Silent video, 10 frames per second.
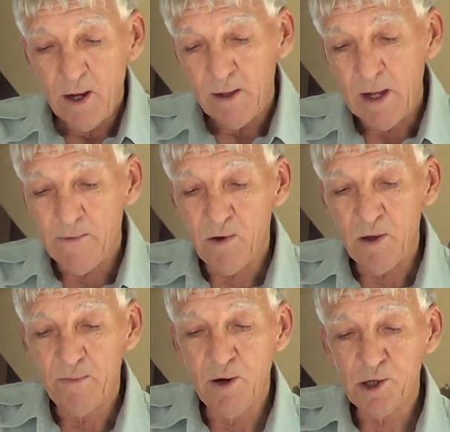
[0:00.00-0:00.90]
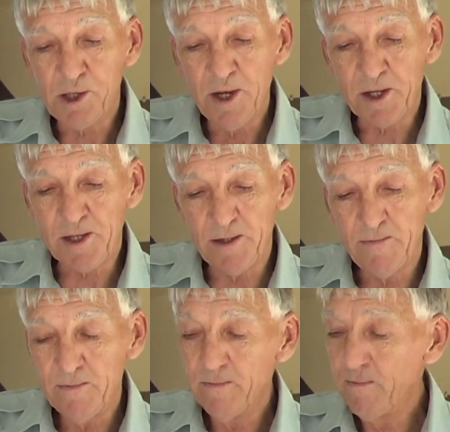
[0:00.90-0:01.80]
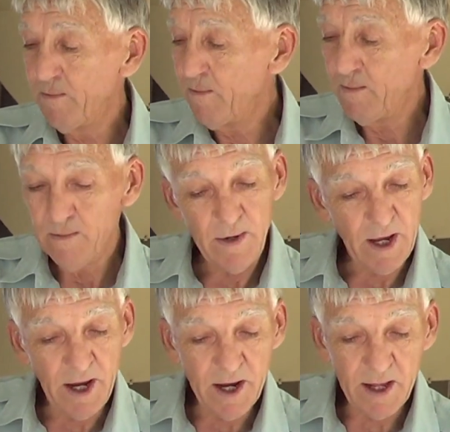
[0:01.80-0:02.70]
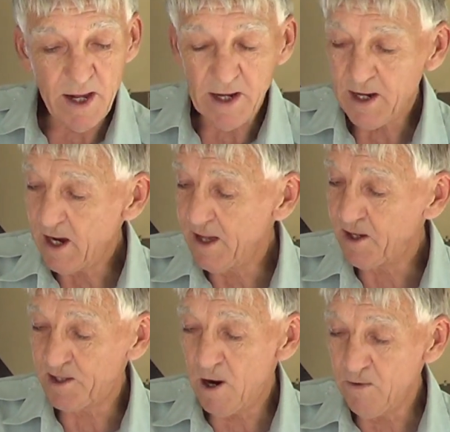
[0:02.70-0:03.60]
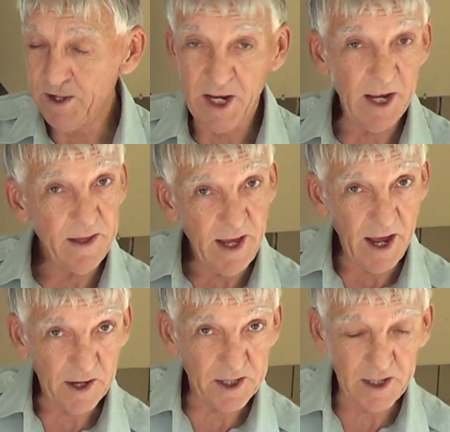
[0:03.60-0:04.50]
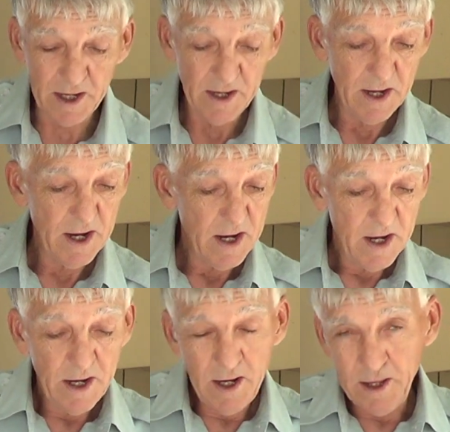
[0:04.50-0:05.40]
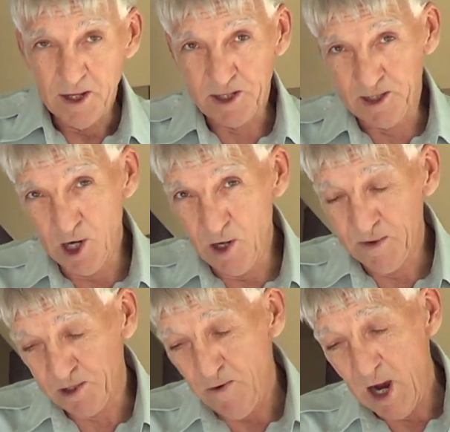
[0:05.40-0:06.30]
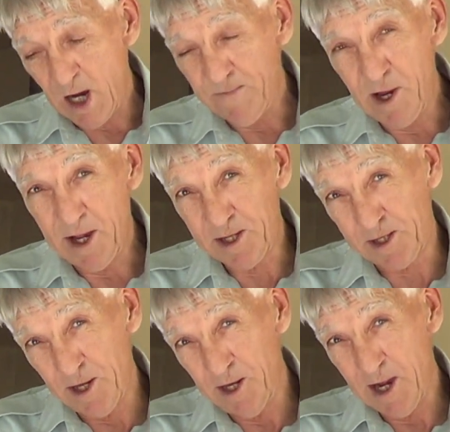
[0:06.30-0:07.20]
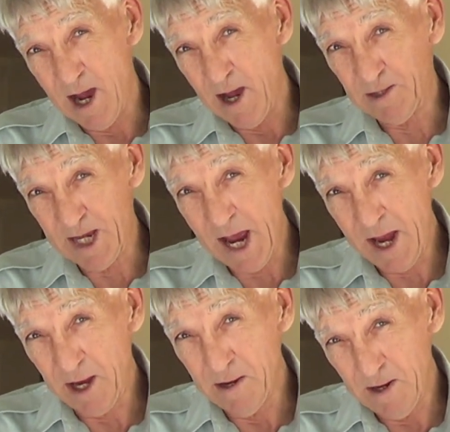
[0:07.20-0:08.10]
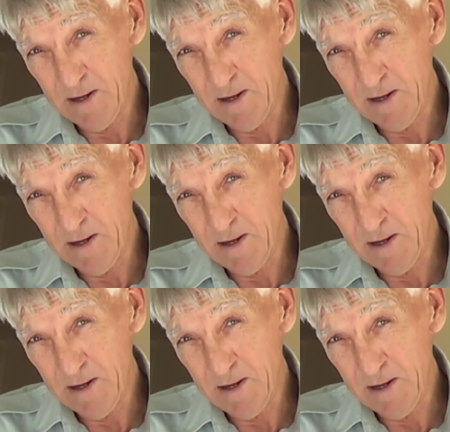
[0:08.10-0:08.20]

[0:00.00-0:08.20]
Now we're going to push this in, and it's already indexed. This tube is right up against the tang.